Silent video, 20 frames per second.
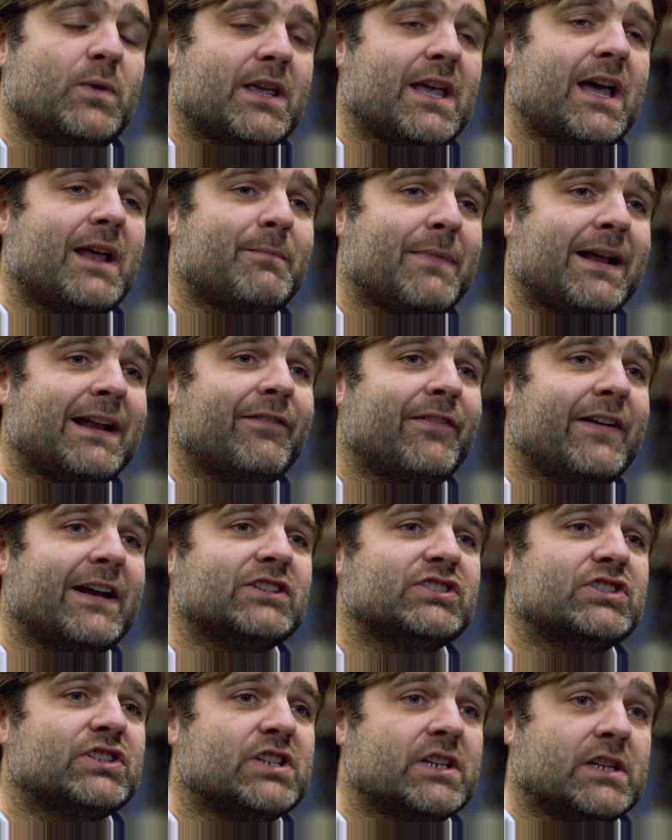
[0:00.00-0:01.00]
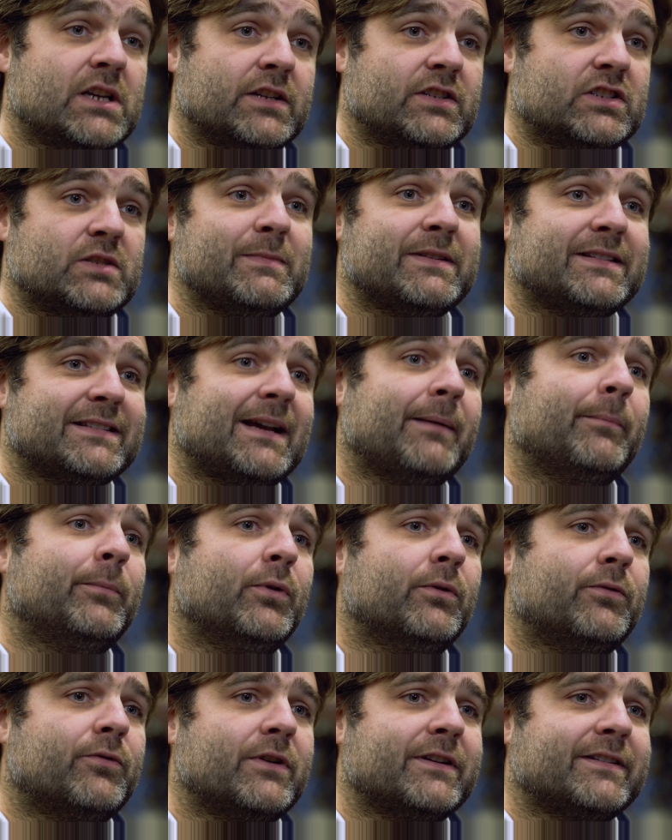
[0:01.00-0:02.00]
we can manufacture to customer
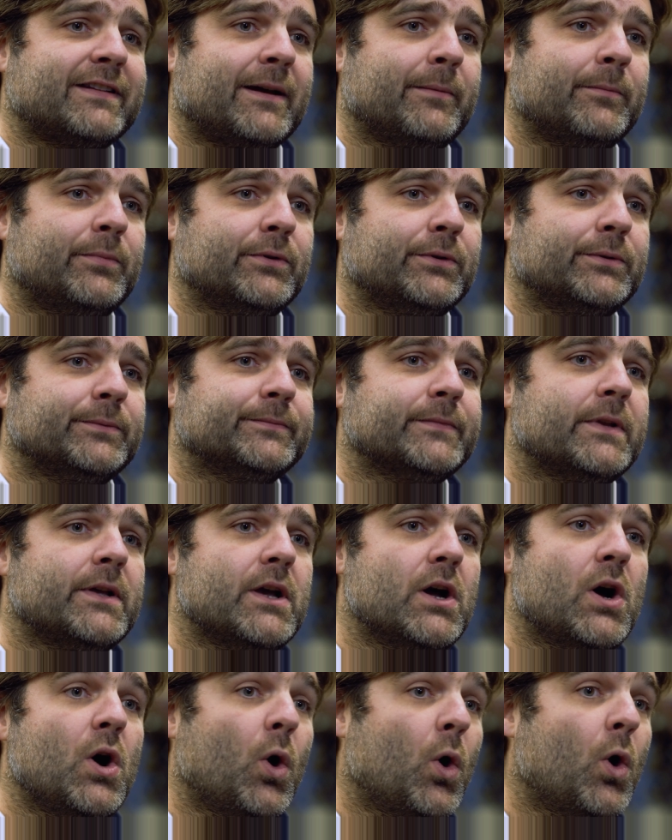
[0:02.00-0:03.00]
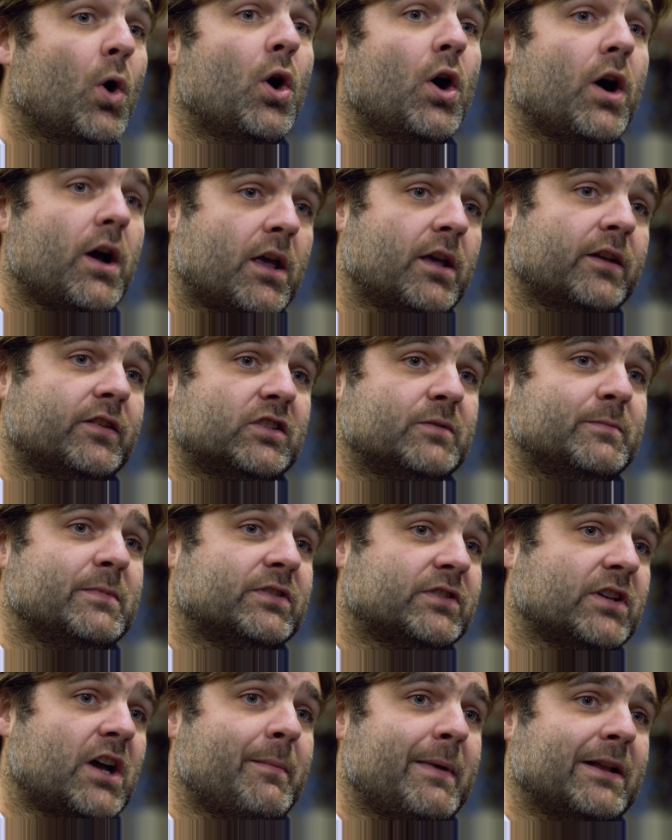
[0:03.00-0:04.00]
sample, for example, or
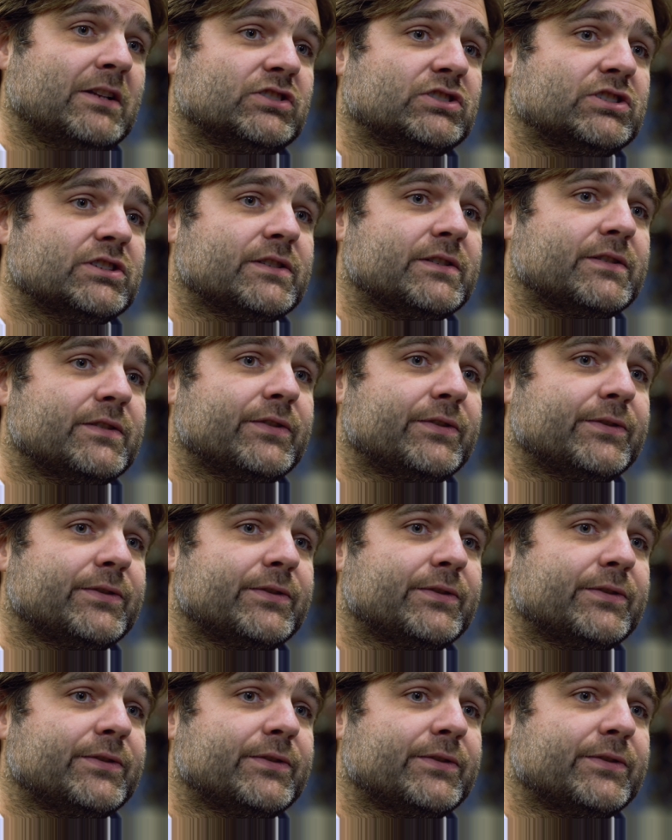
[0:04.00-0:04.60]
customer's dimensions.